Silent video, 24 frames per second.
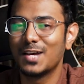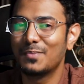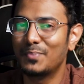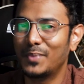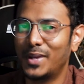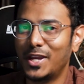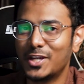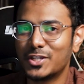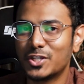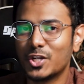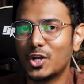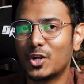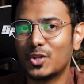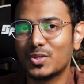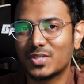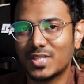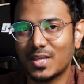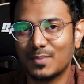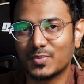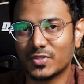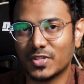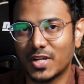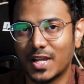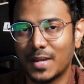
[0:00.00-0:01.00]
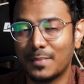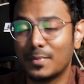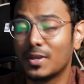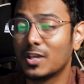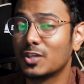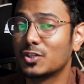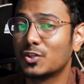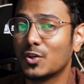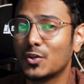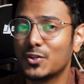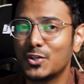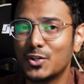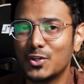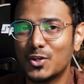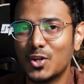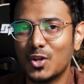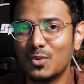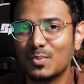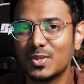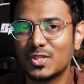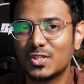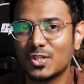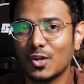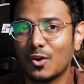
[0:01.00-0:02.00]
Make sure to subscribe so you
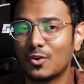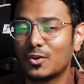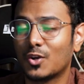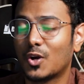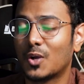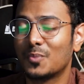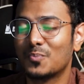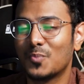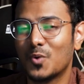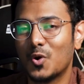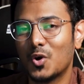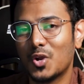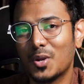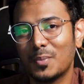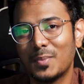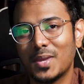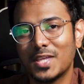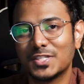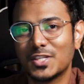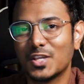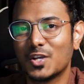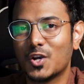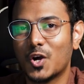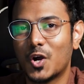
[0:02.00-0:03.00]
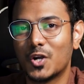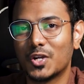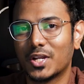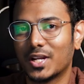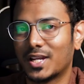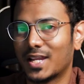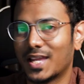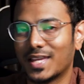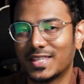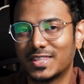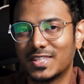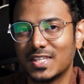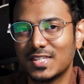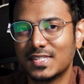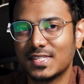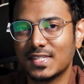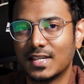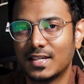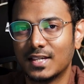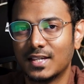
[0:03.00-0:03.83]
don't miss out on more amazing content like this.